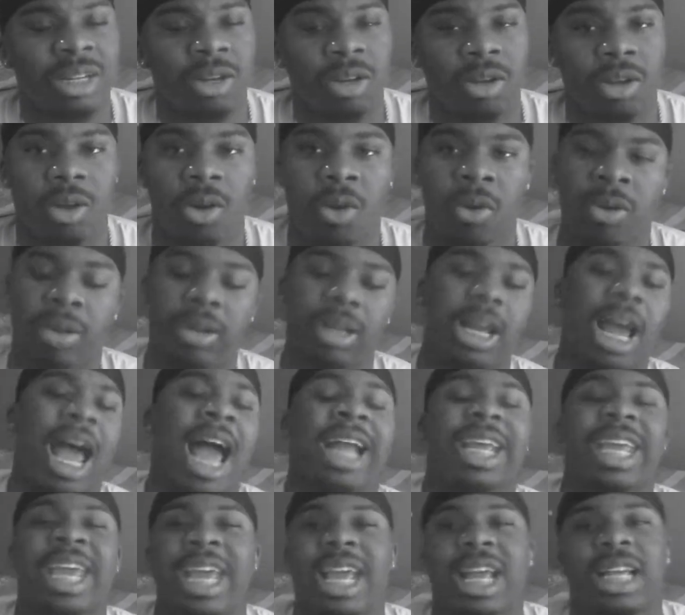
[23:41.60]
gonna
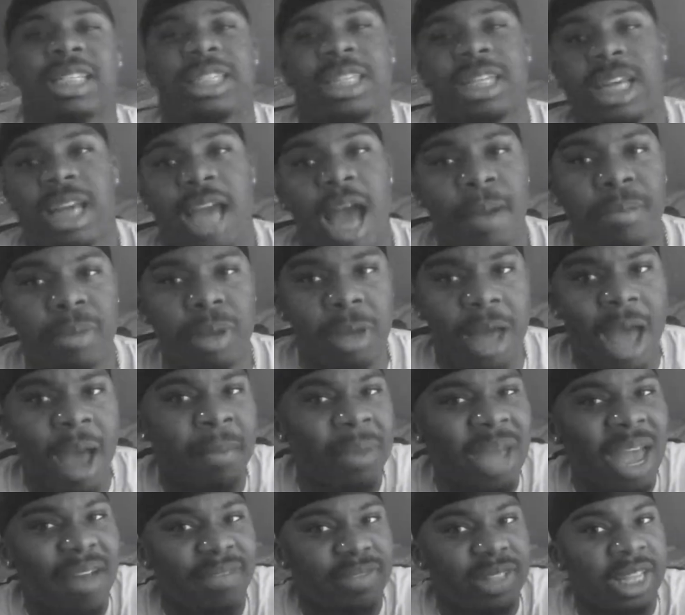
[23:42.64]

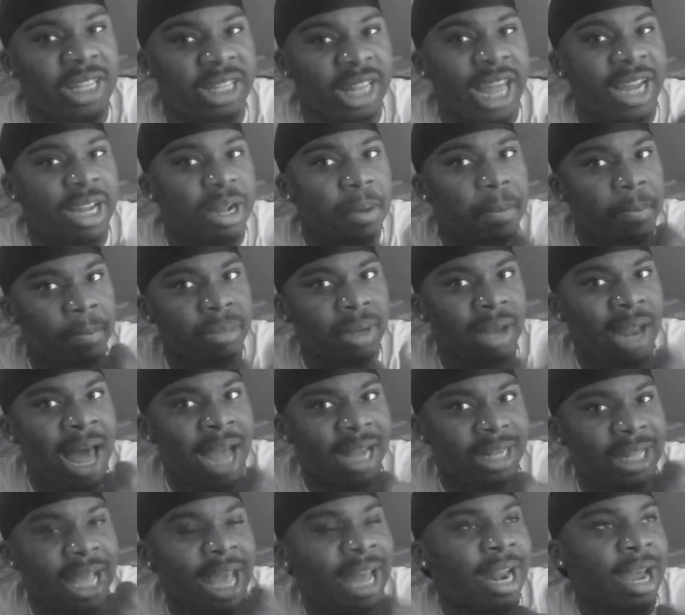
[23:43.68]
have to like
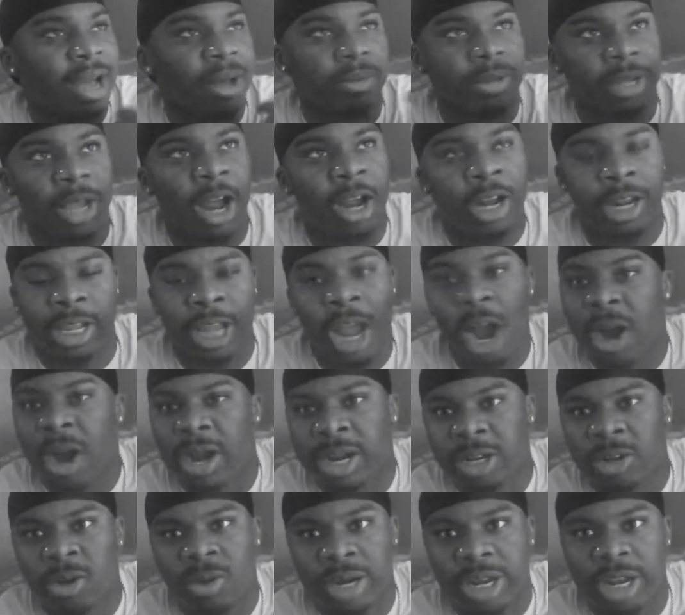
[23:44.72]
block that out. Y'all
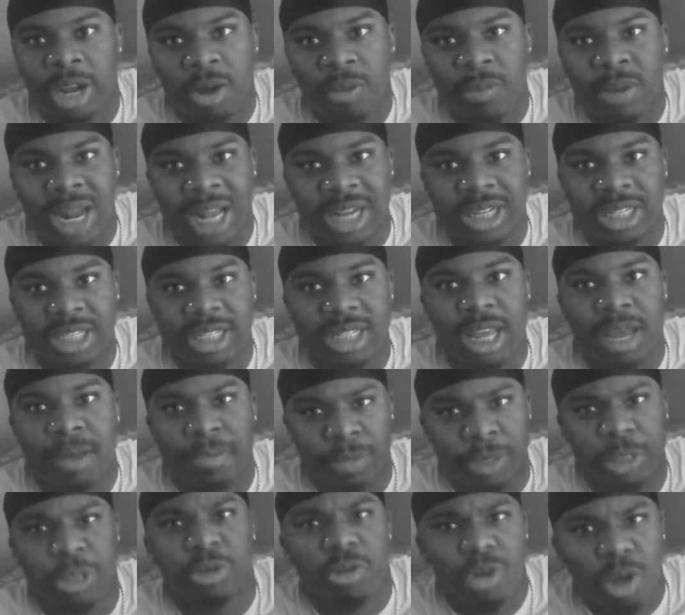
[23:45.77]
ain't gonna hear what I just said,
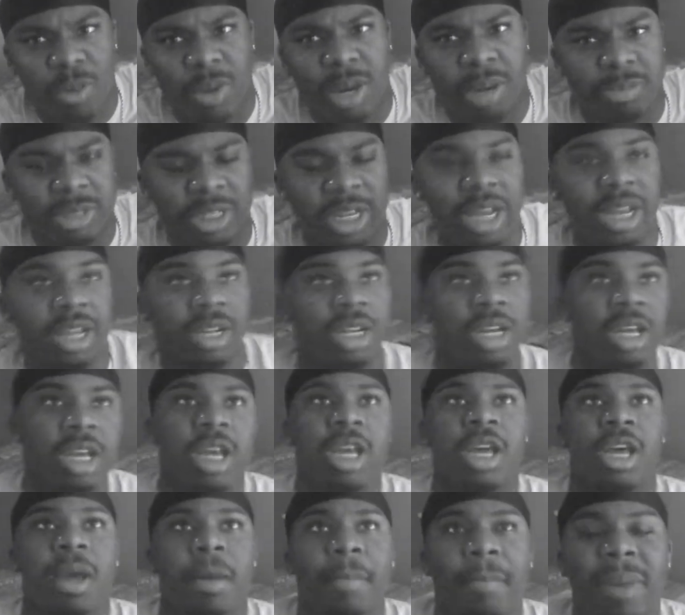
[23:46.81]
but you know what I'm saying.
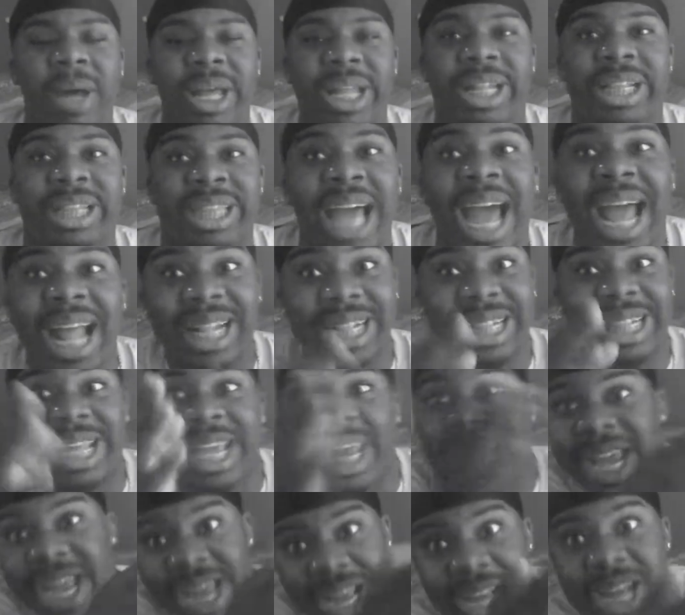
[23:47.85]
But that
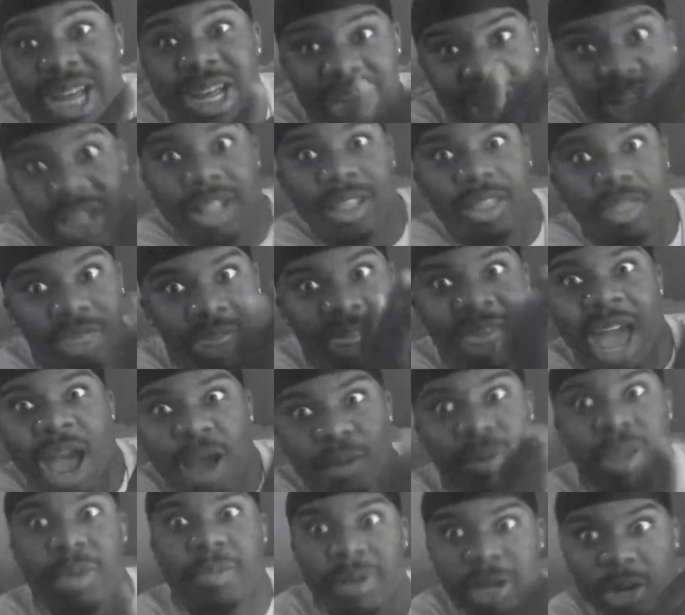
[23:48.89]
thing that
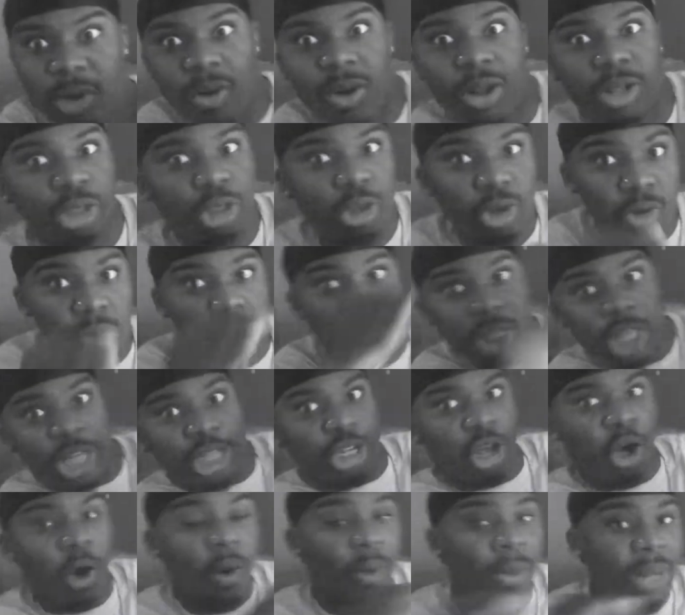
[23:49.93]
we've been going through this
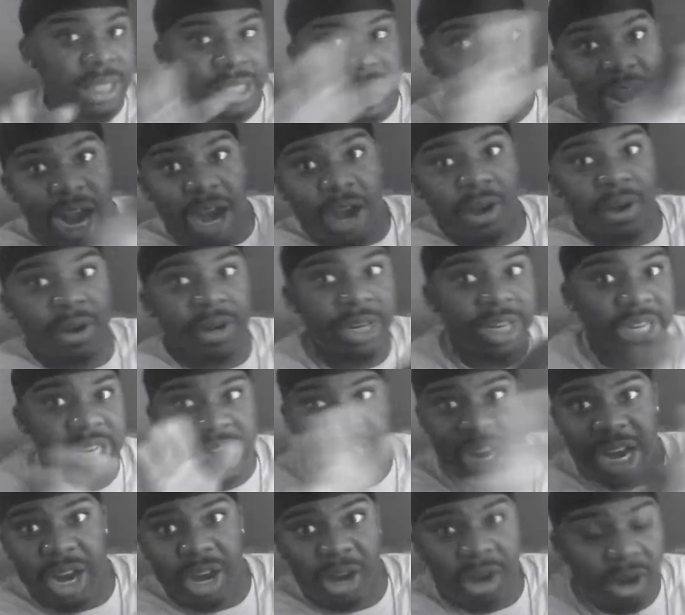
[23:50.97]
whole entire
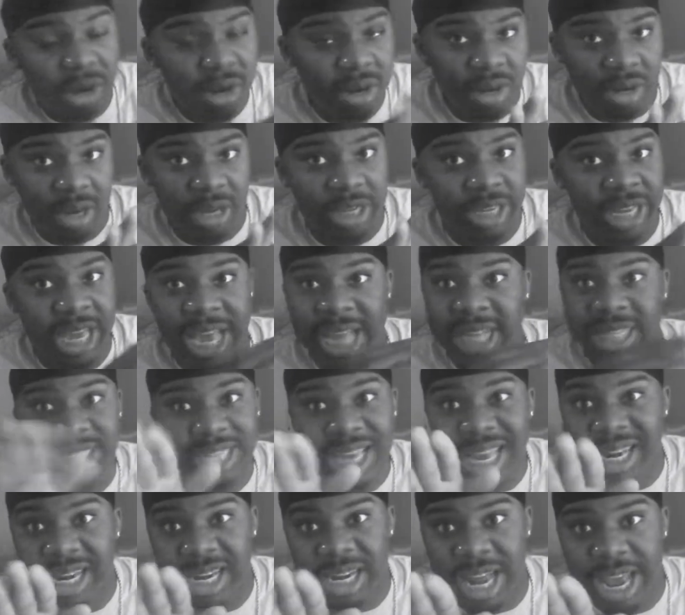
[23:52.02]
year, can't
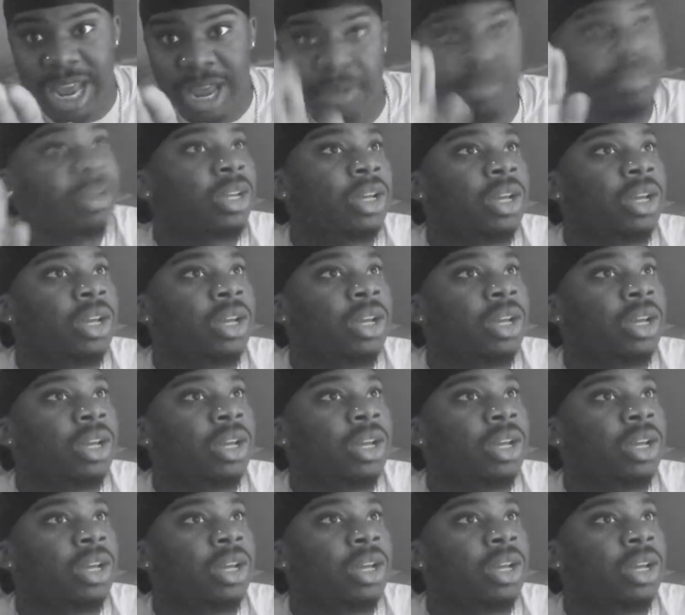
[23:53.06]
say the name,